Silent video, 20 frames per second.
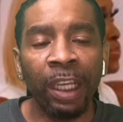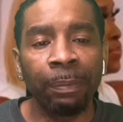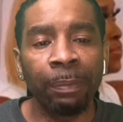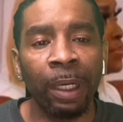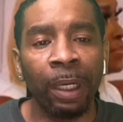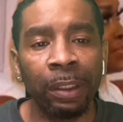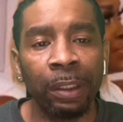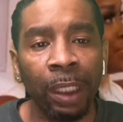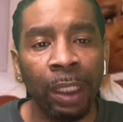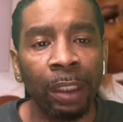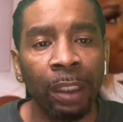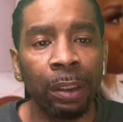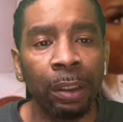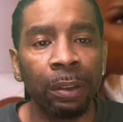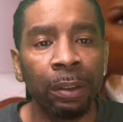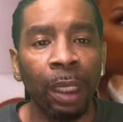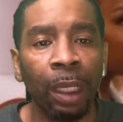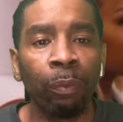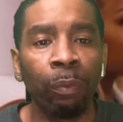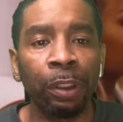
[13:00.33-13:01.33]
But at the end of the
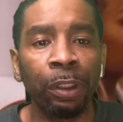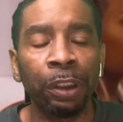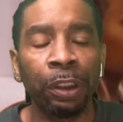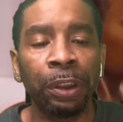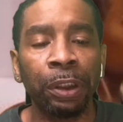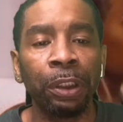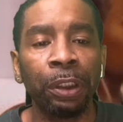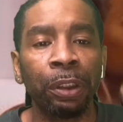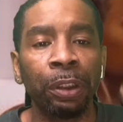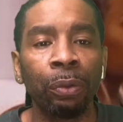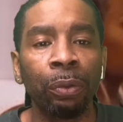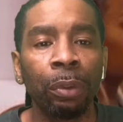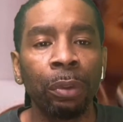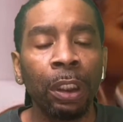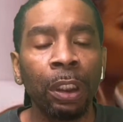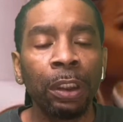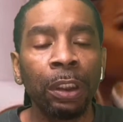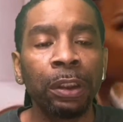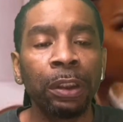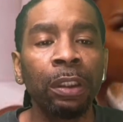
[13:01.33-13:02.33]
day, what did she do?
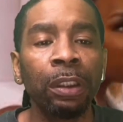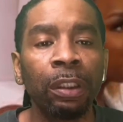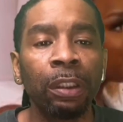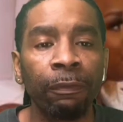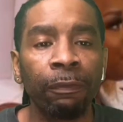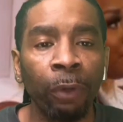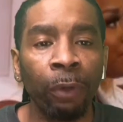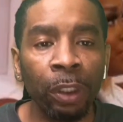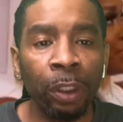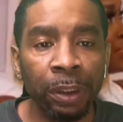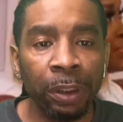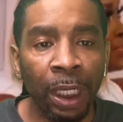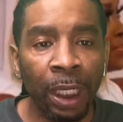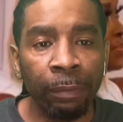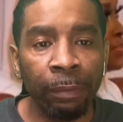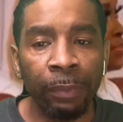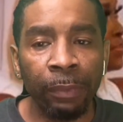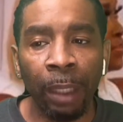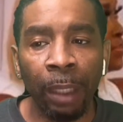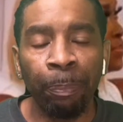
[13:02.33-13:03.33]
She divorced
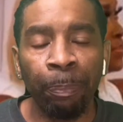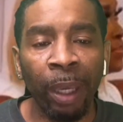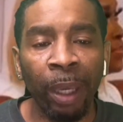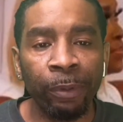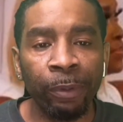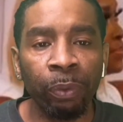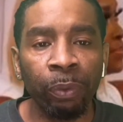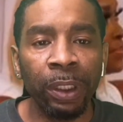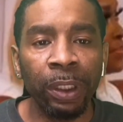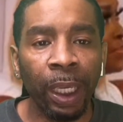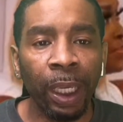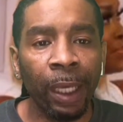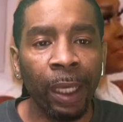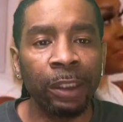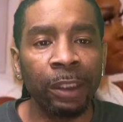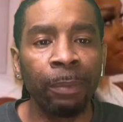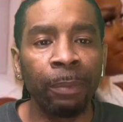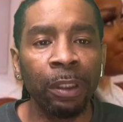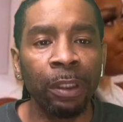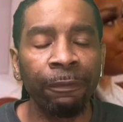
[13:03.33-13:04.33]
that pipsqueak ass
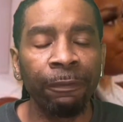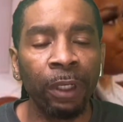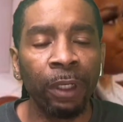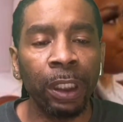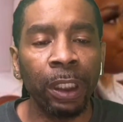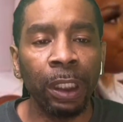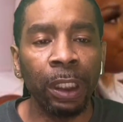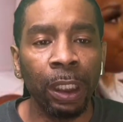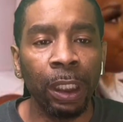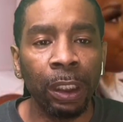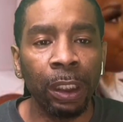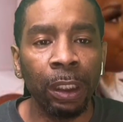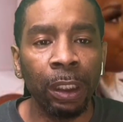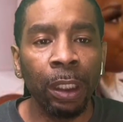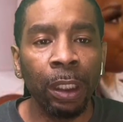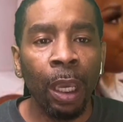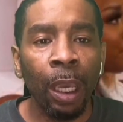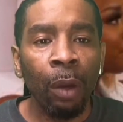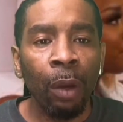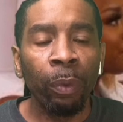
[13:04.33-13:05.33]
motherfucking idiot
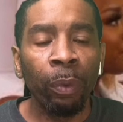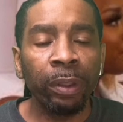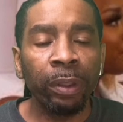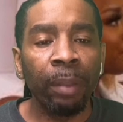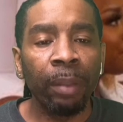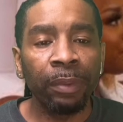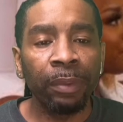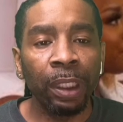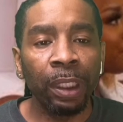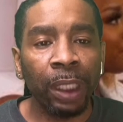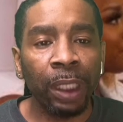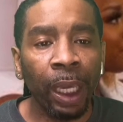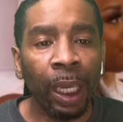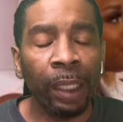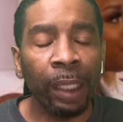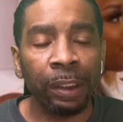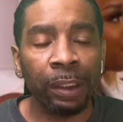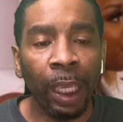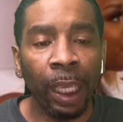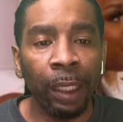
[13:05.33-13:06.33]
with them thick
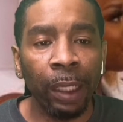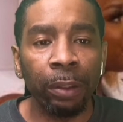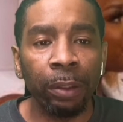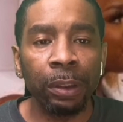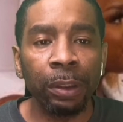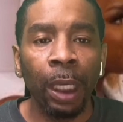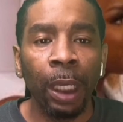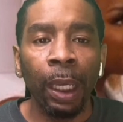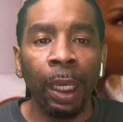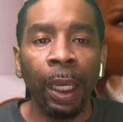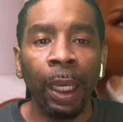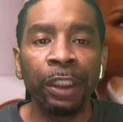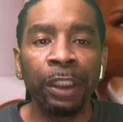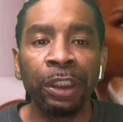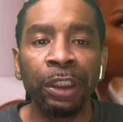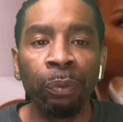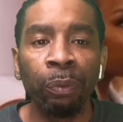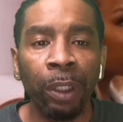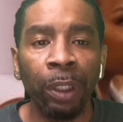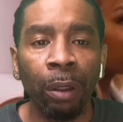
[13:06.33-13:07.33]
ass ankles. And
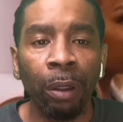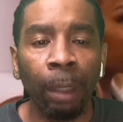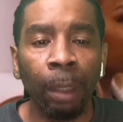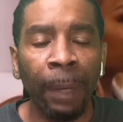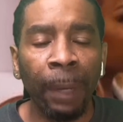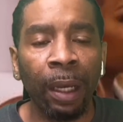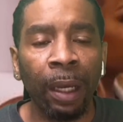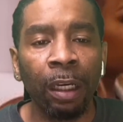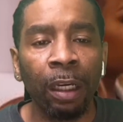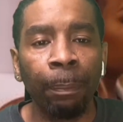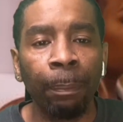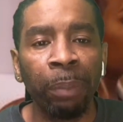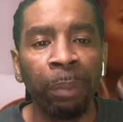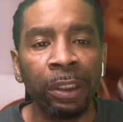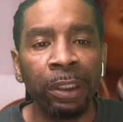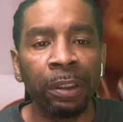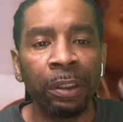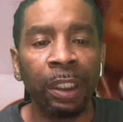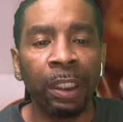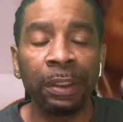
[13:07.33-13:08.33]
she went on about her
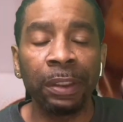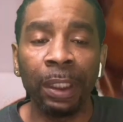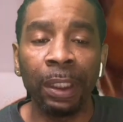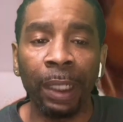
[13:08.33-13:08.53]
business and set